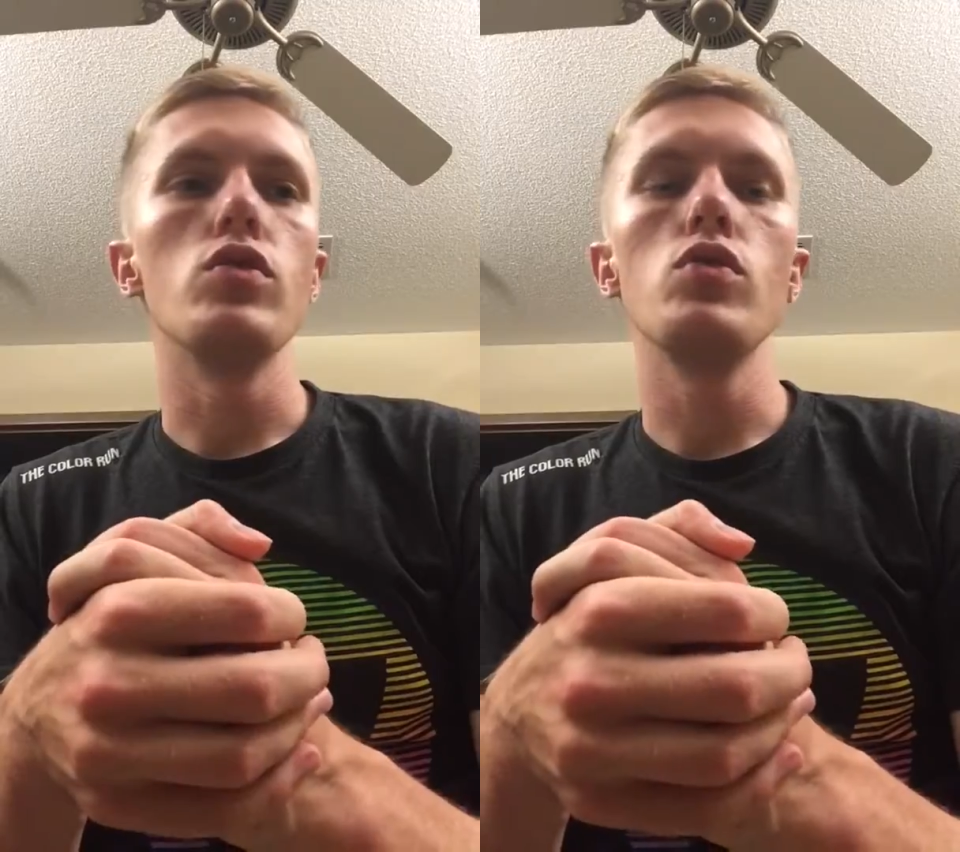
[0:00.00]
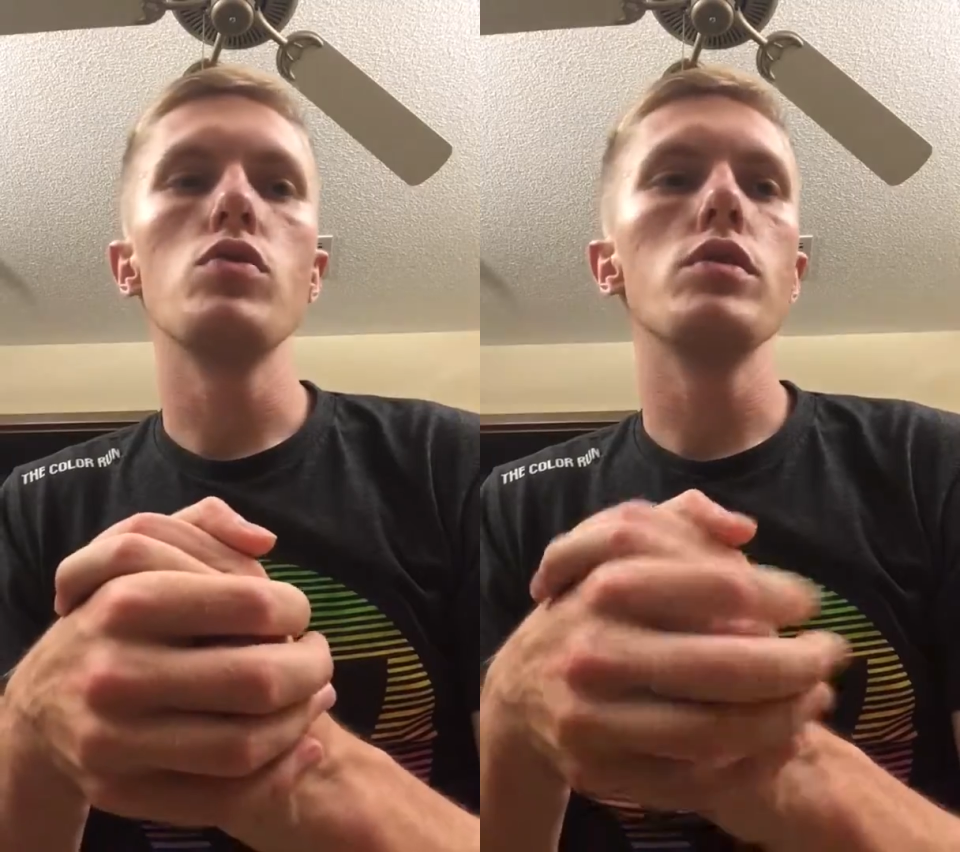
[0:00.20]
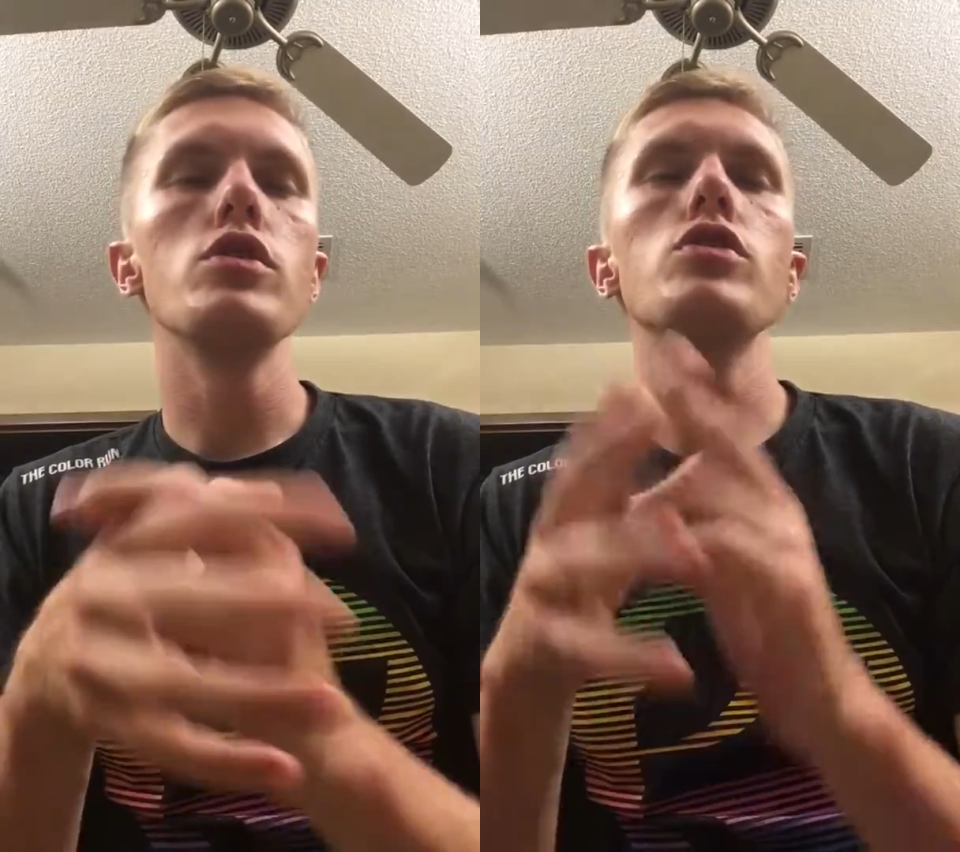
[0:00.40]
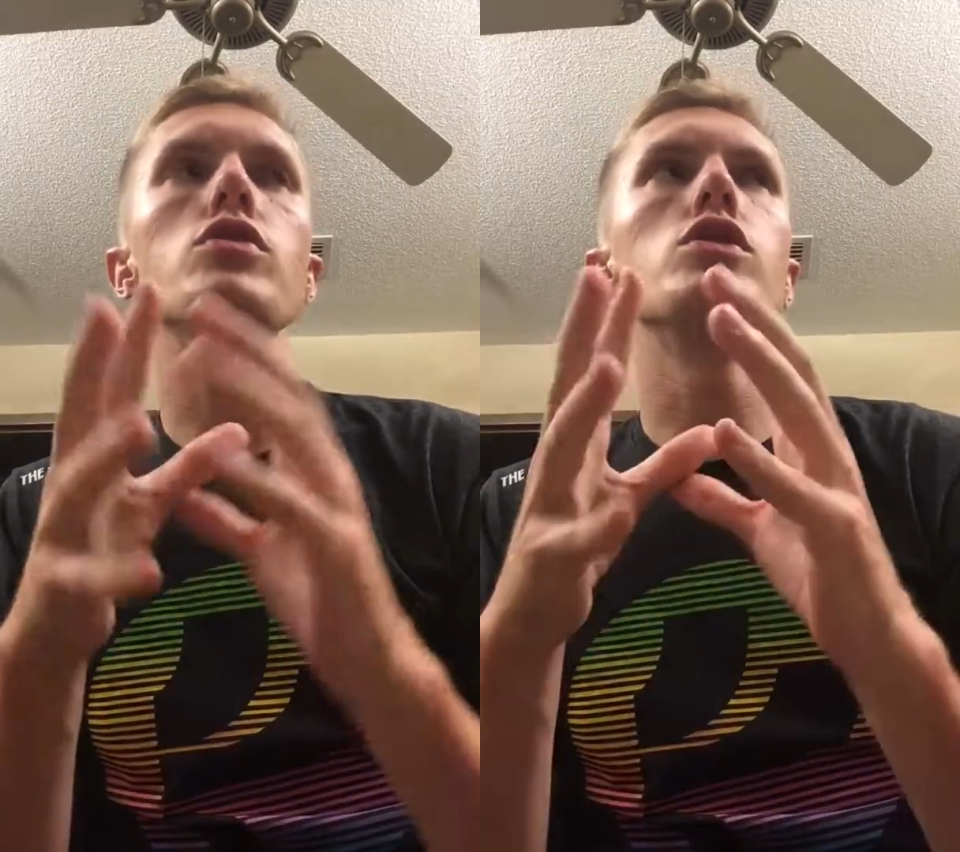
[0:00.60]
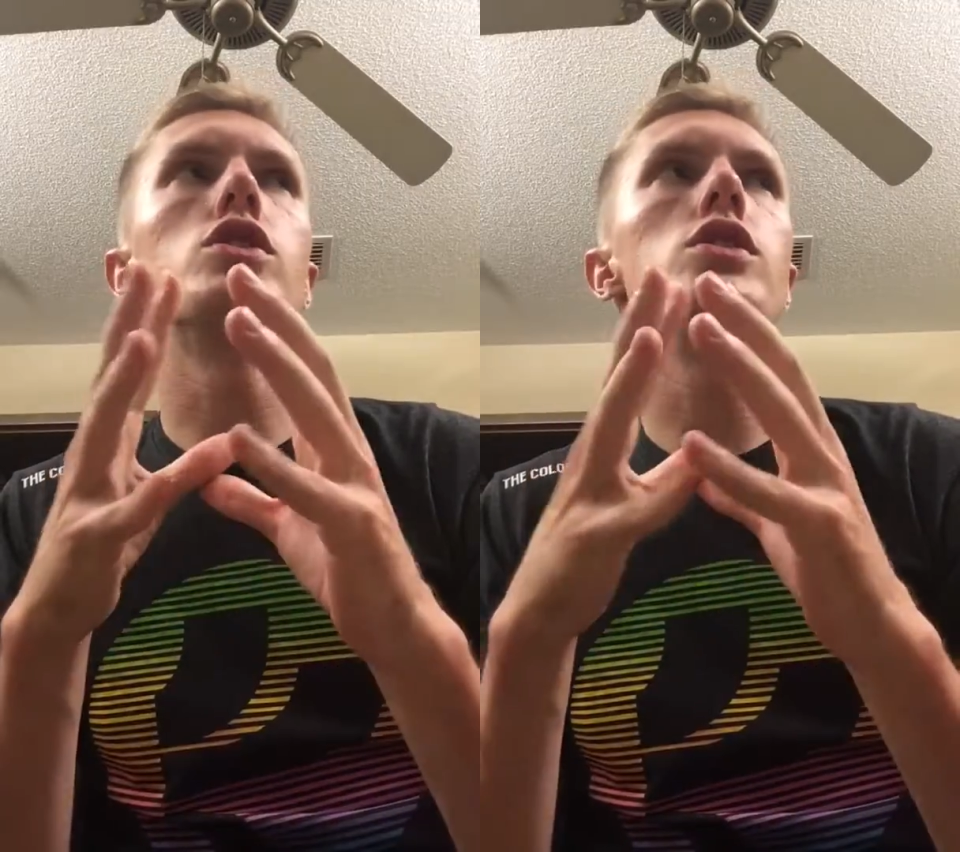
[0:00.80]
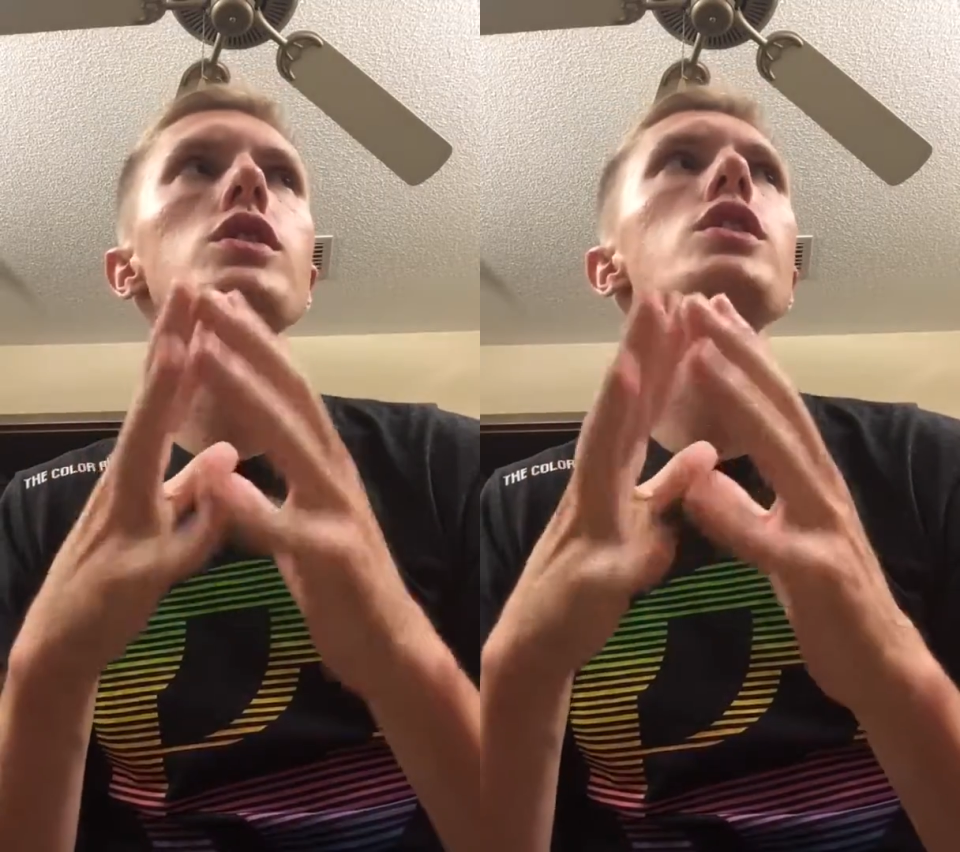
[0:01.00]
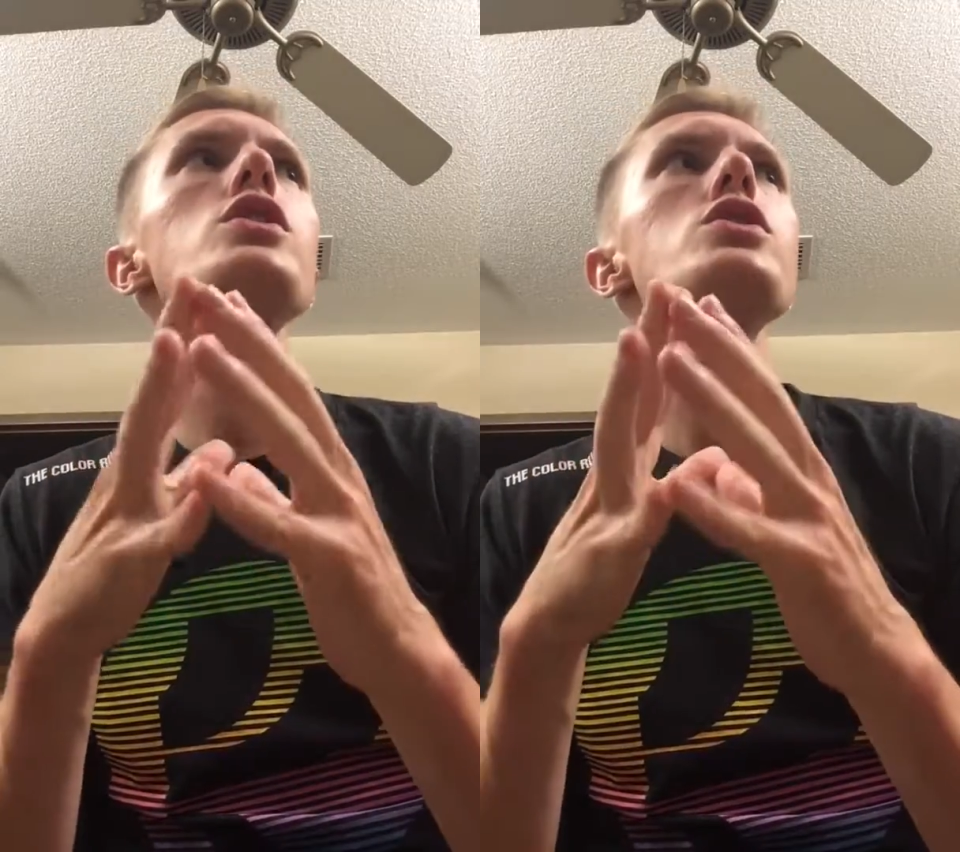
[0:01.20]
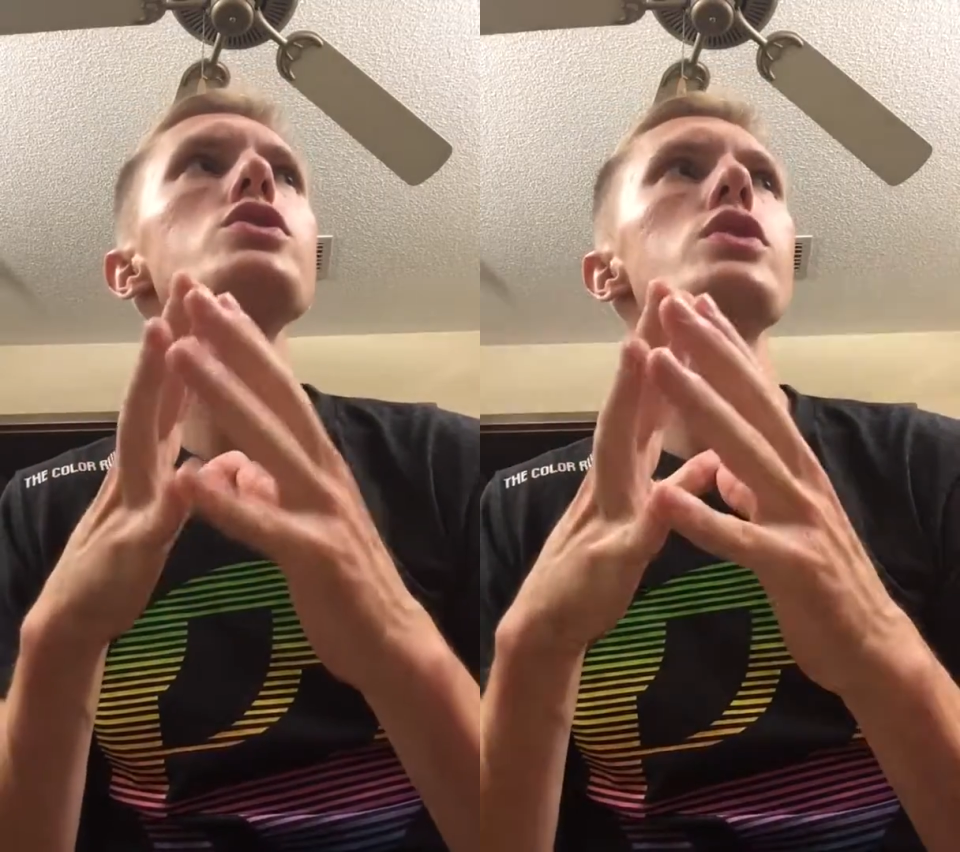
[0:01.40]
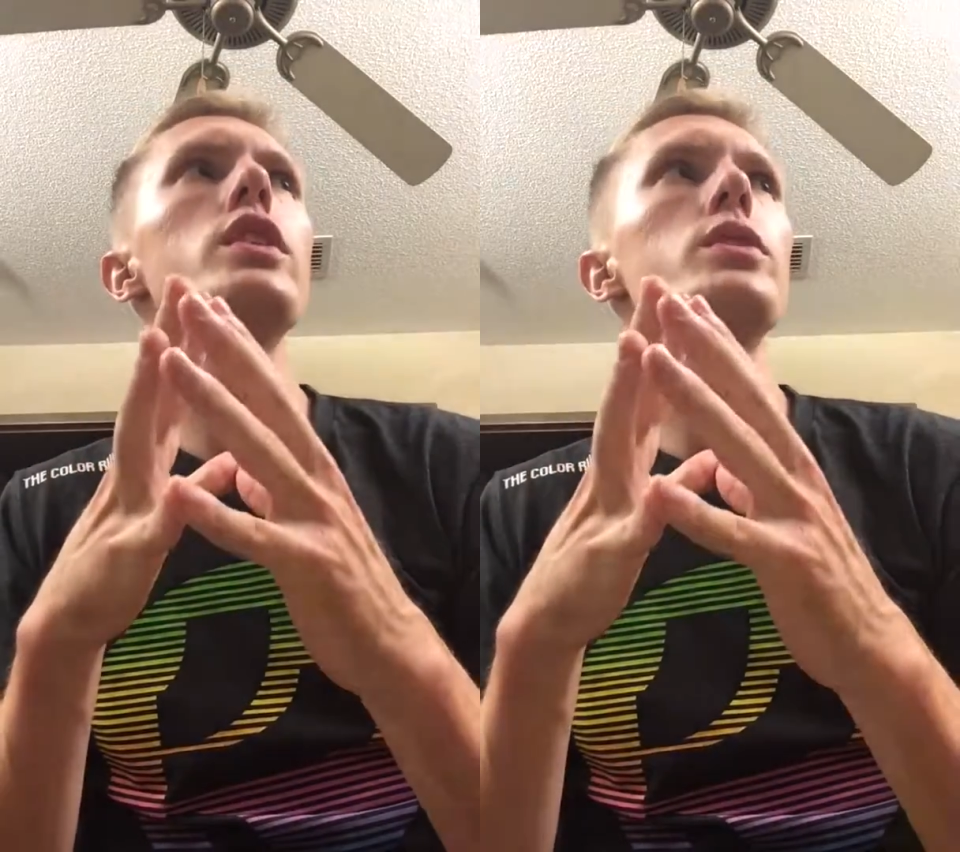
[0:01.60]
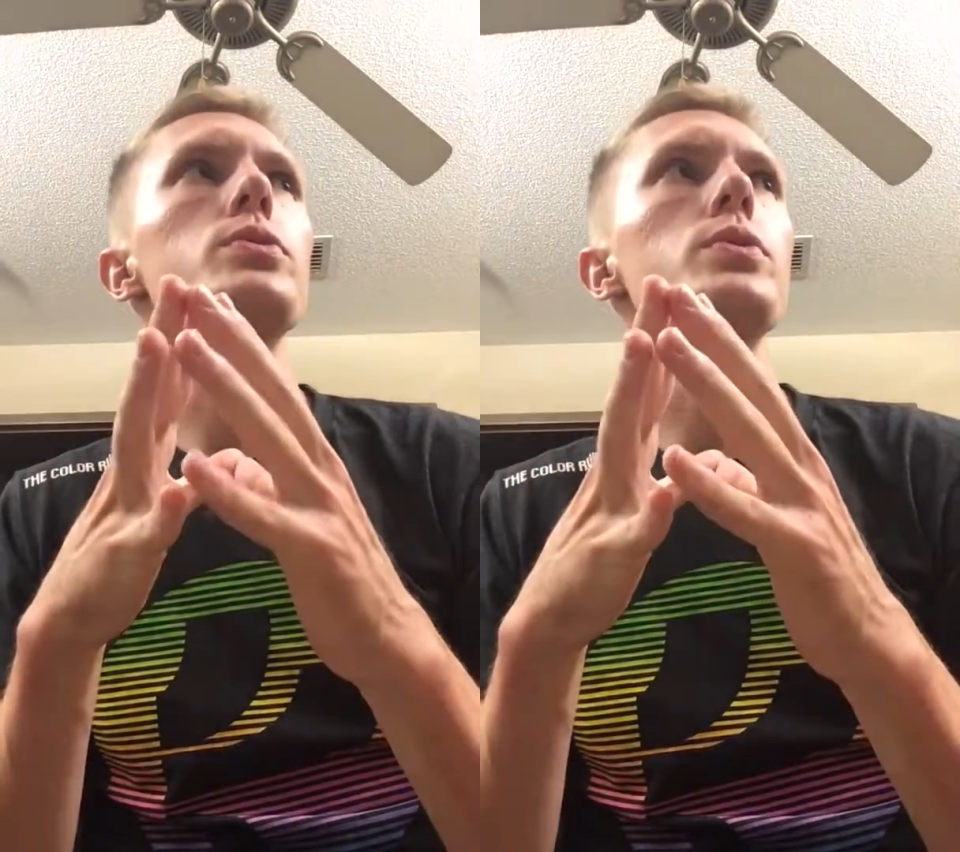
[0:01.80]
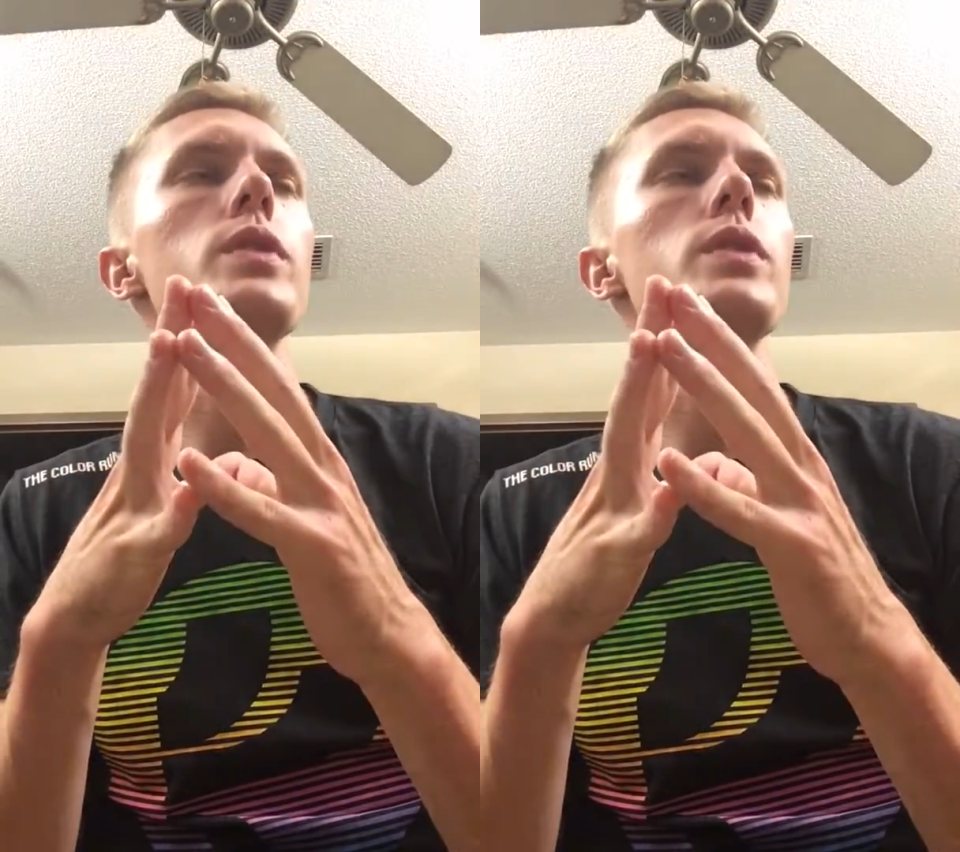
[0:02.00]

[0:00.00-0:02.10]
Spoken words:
you see yourself